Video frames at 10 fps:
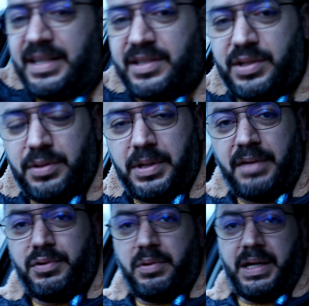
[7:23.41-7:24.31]
so we
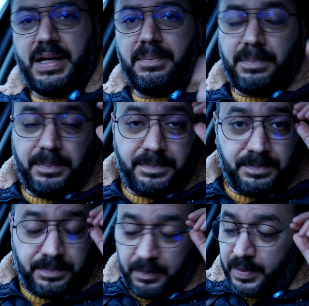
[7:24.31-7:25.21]
have to wake up
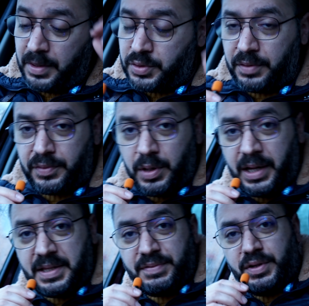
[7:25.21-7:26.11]
so if you like
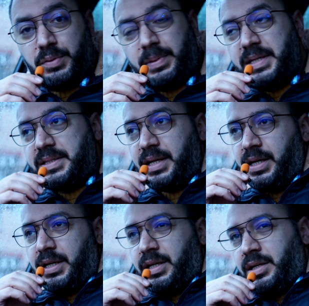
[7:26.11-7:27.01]
this video please
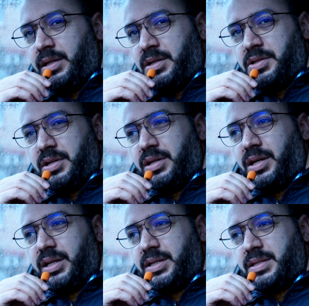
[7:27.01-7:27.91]
share
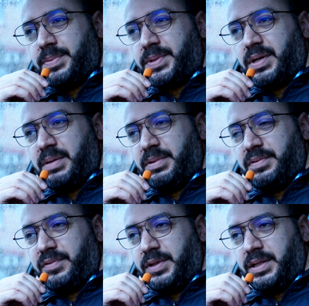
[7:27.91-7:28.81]
like and subscribe
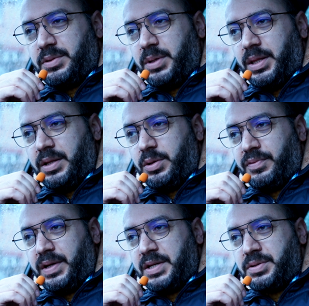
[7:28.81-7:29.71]
don't forget to hit the
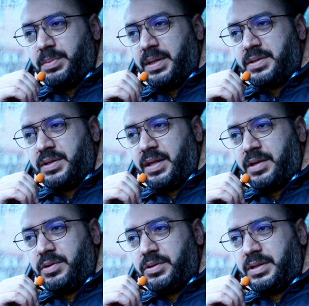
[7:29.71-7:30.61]
notification bell so that
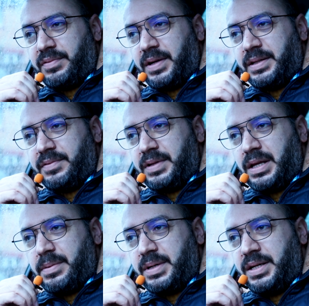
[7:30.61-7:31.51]
you're notified every
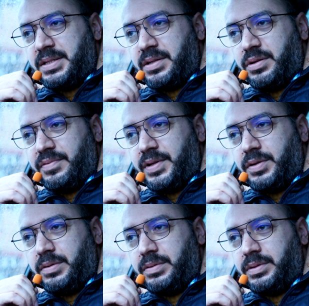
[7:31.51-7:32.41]
time i release a new video
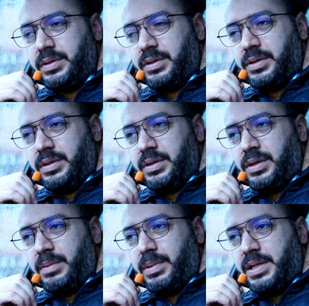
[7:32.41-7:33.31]

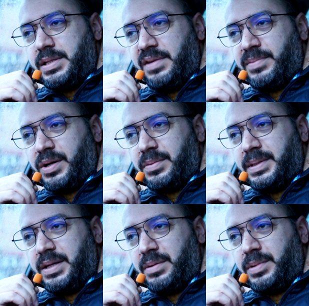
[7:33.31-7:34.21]
please leave me a comment
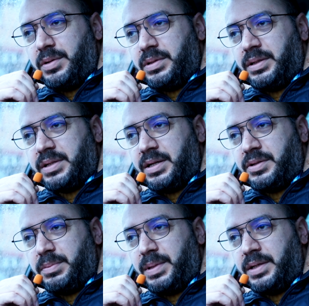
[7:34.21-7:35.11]
down below and i'll try to
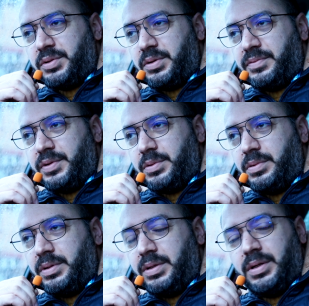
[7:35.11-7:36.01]
reply to all of you
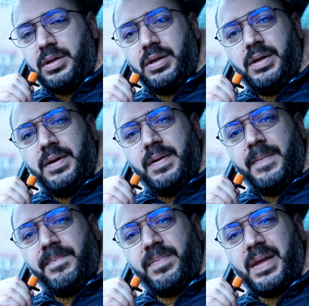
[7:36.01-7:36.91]

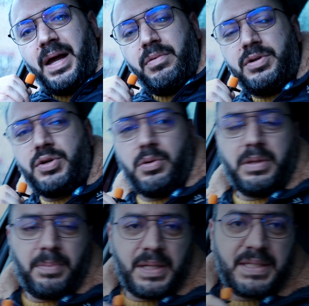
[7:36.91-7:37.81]
i wish you all the
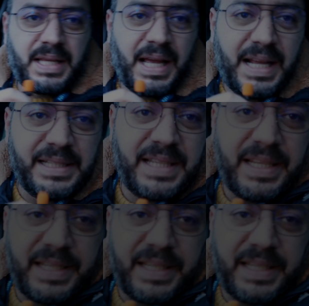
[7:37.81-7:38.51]
best and take